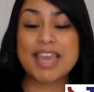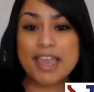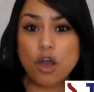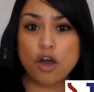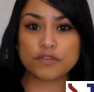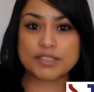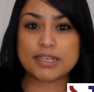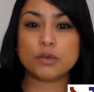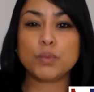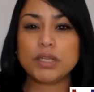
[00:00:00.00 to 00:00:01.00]
Thereafter,
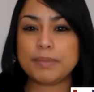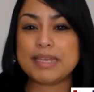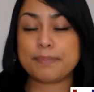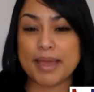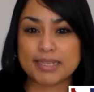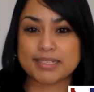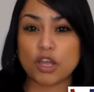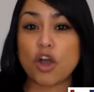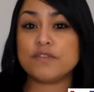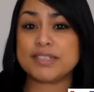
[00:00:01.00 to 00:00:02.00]
it will be a
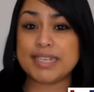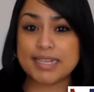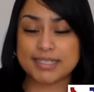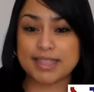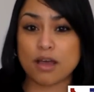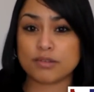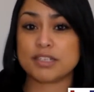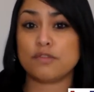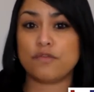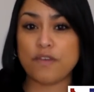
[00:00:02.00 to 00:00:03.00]
basic of
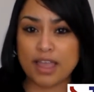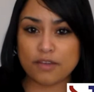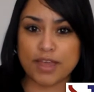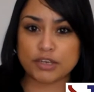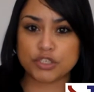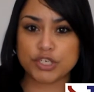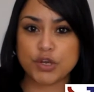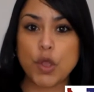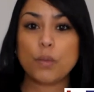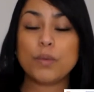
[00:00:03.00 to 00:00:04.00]

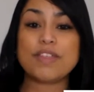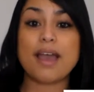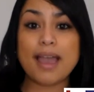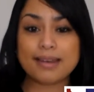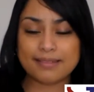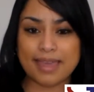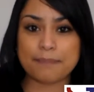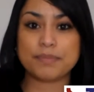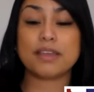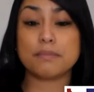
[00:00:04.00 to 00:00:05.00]
6,500 with an
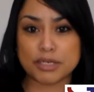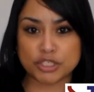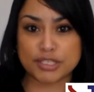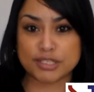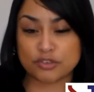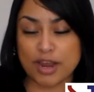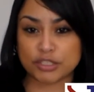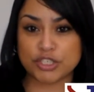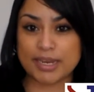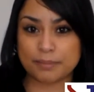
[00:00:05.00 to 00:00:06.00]
uncapped commission
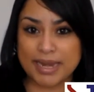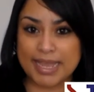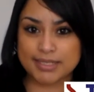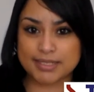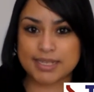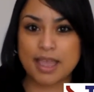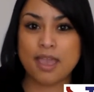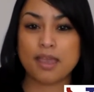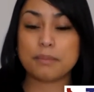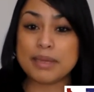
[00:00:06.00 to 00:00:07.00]
structure in place,
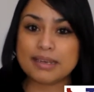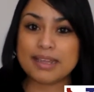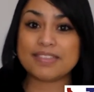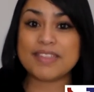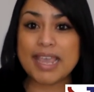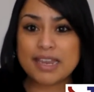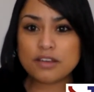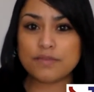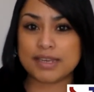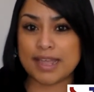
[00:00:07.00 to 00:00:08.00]
meaning at the end
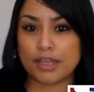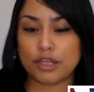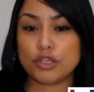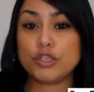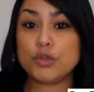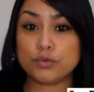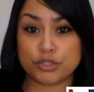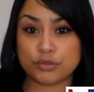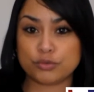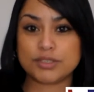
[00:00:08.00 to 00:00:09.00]
of the day, you
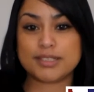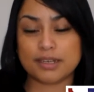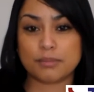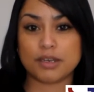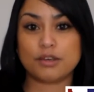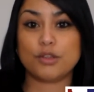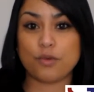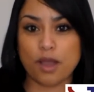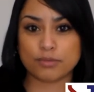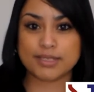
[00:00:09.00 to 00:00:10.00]
do determine
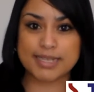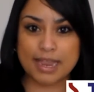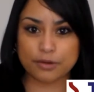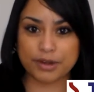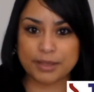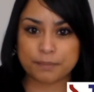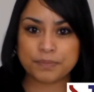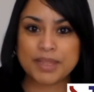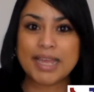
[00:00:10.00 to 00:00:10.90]
your own salary.